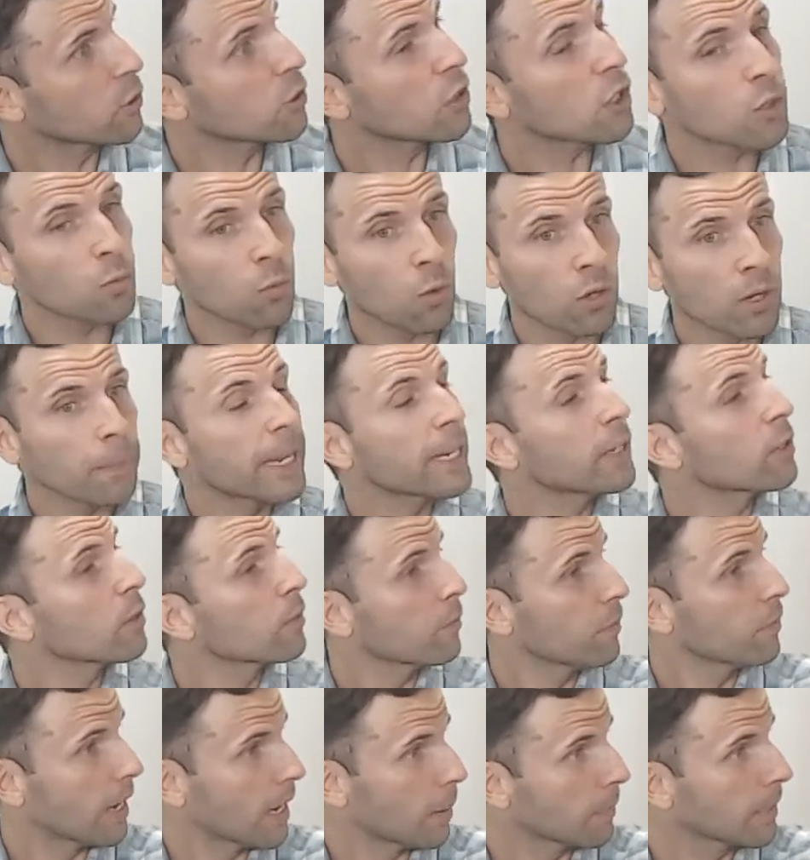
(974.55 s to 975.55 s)
you just want to make
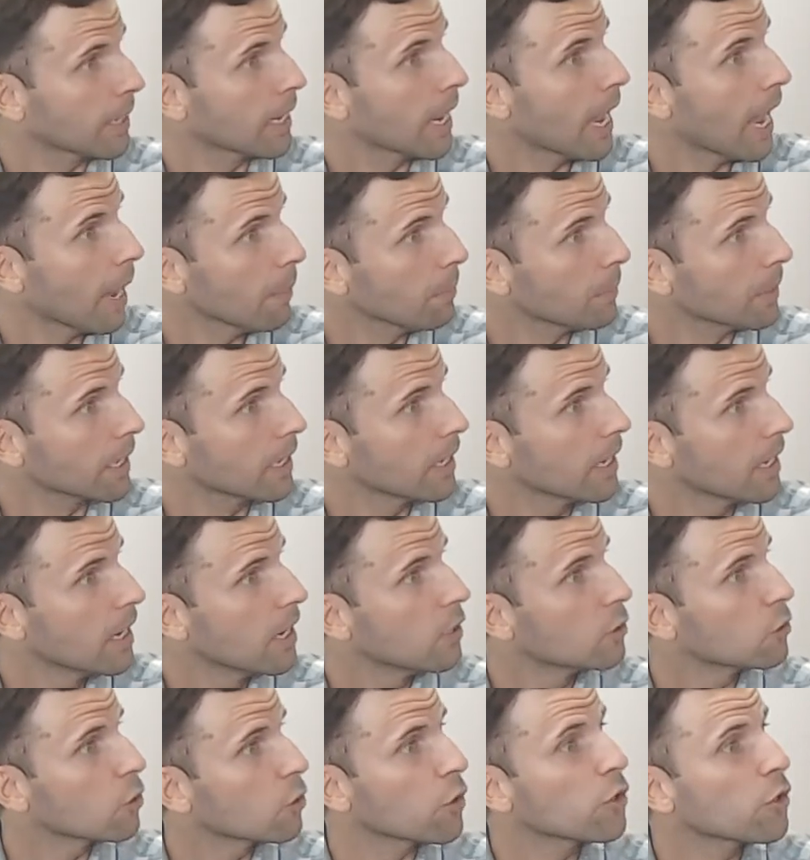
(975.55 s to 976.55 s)
your family happy.
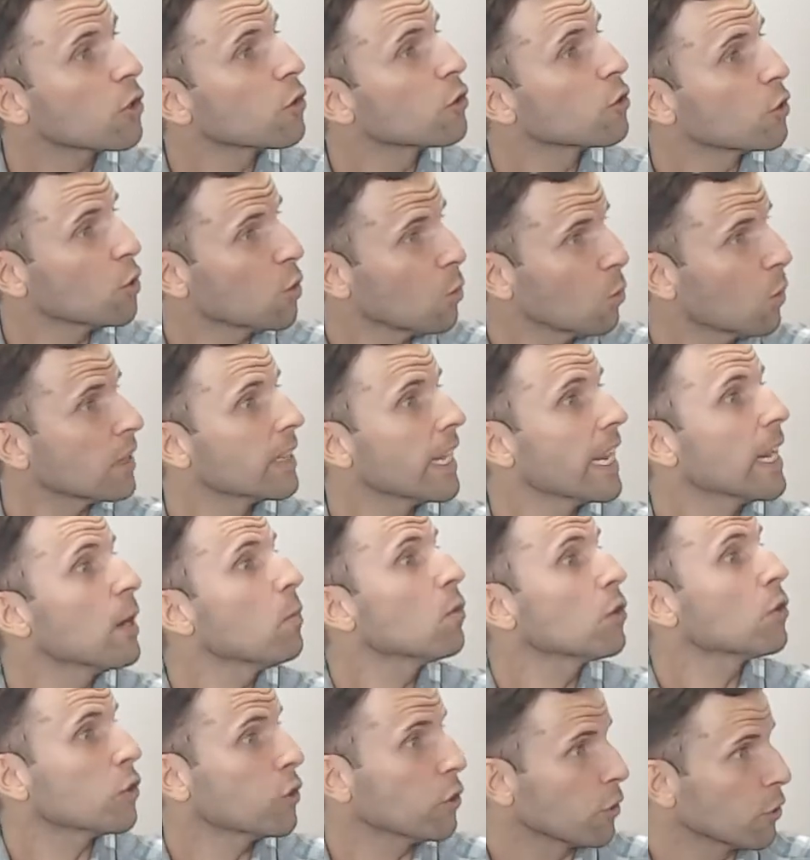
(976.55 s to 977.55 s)
So you just do what they
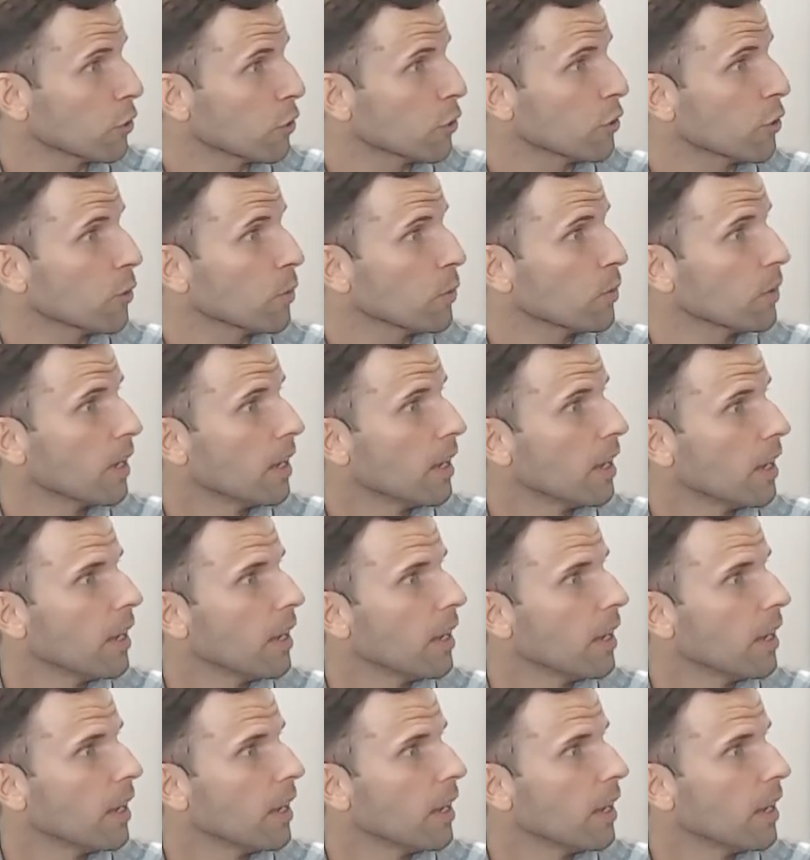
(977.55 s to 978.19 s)
want you to do.